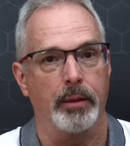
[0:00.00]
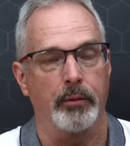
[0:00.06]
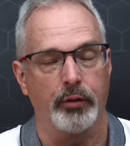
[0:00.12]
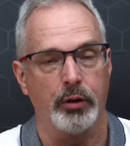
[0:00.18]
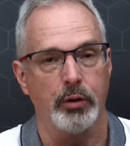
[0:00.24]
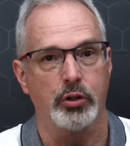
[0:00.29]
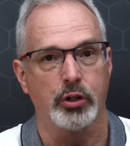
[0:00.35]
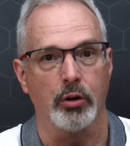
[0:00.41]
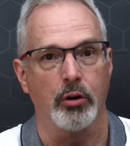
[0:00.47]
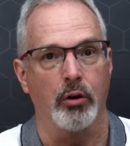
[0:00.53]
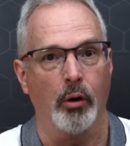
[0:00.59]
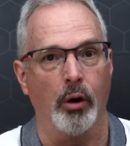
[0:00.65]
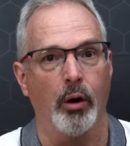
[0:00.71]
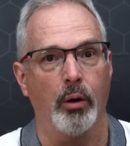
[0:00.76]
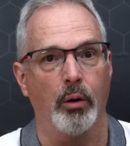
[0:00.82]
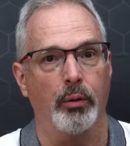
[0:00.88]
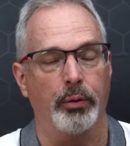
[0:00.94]
future
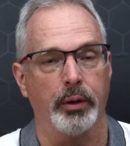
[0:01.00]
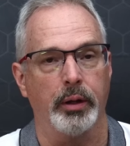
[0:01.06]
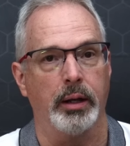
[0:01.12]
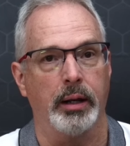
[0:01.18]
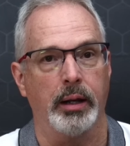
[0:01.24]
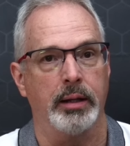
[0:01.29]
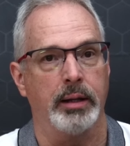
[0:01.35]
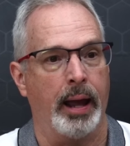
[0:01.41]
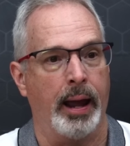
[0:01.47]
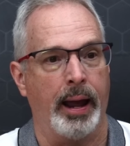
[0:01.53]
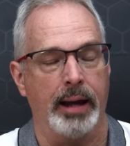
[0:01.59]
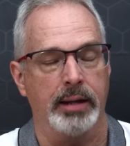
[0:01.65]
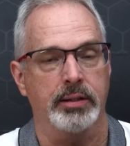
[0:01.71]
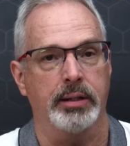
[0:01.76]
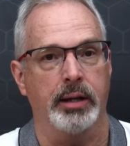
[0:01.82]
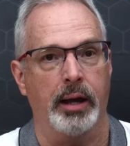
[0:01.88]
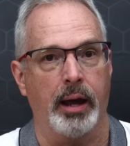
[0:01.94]
growth. It, it,
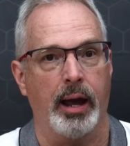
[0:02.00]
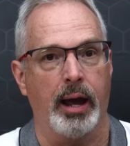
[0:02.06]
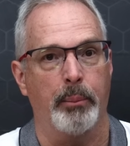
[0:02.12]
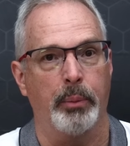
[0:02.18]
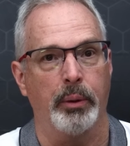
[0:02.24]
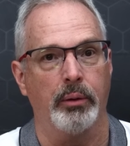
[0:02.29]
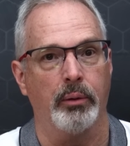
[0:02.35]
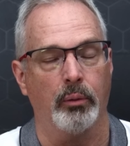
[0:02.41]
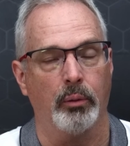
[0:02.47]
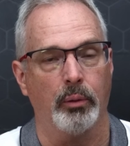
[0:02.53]
has to happen